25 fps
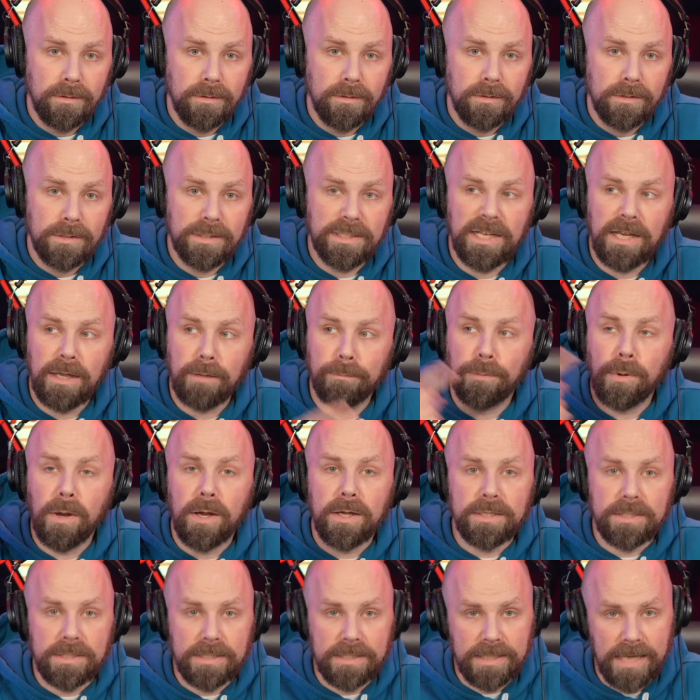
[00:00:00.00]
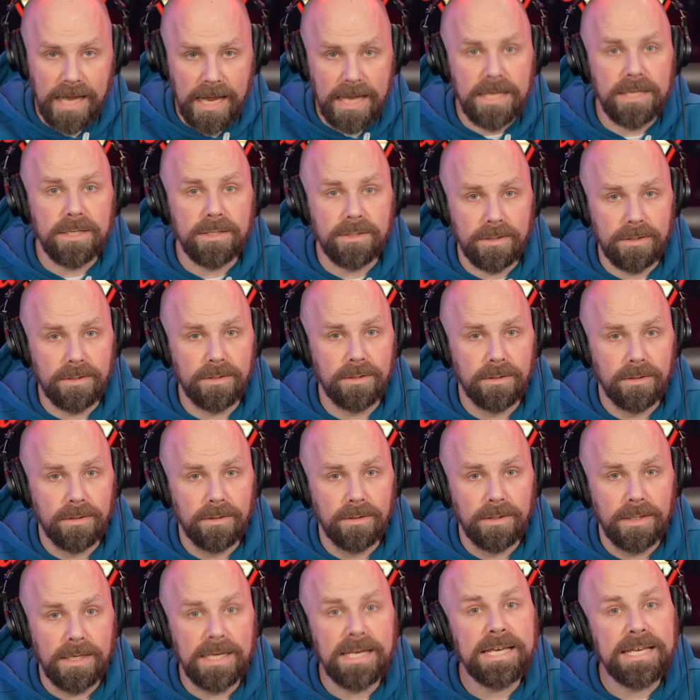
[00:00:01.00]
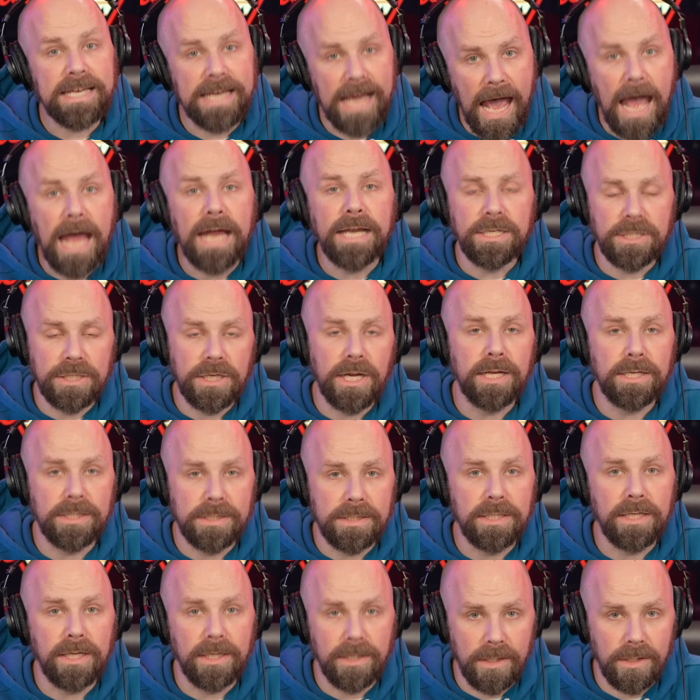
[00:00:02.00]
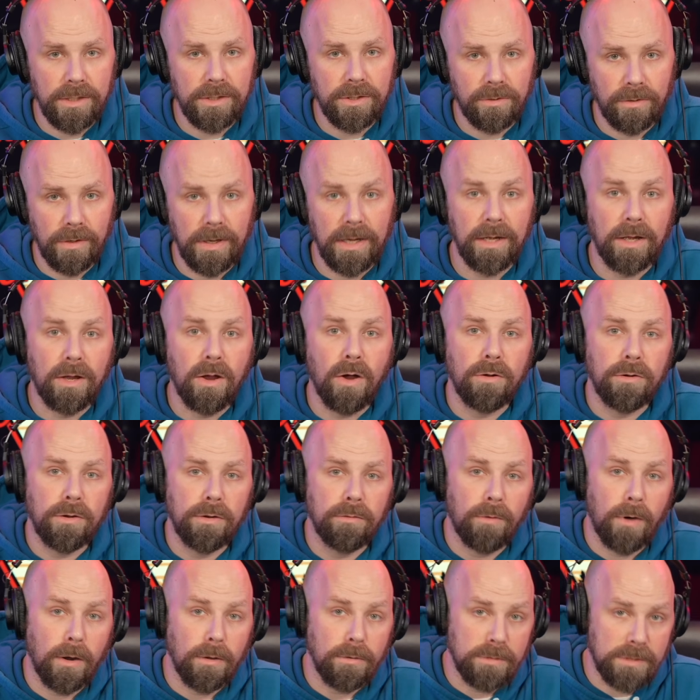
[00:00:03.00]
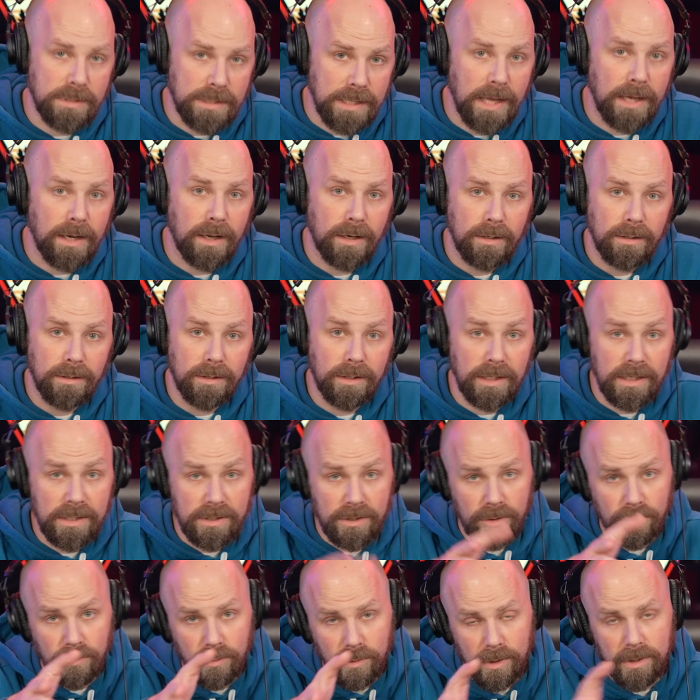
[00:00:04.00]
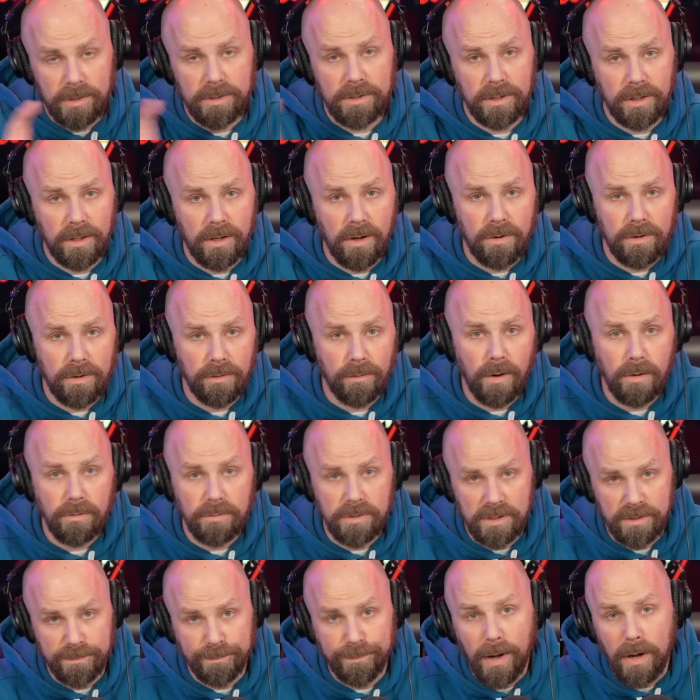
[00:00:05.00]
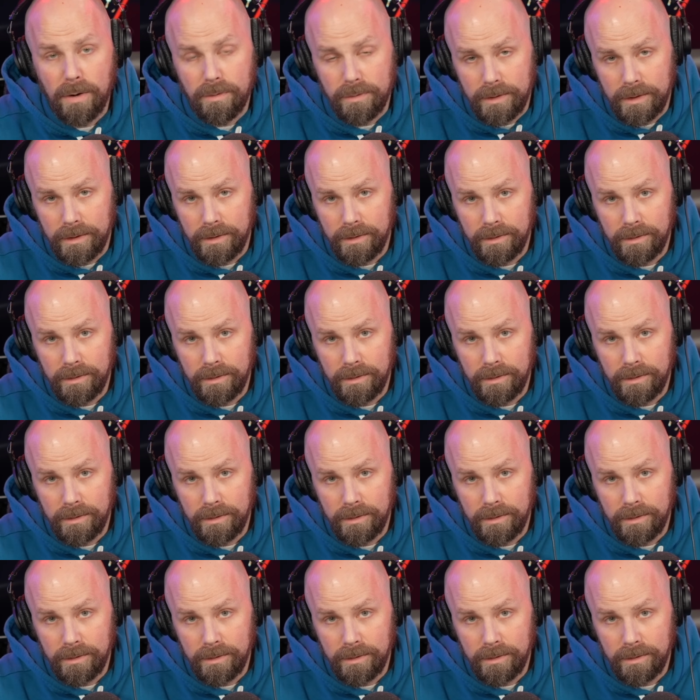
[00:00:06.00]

CM Punk says he can change the industry, and Cody Rhodes did it. These are the words that Cody Rhodes spoke.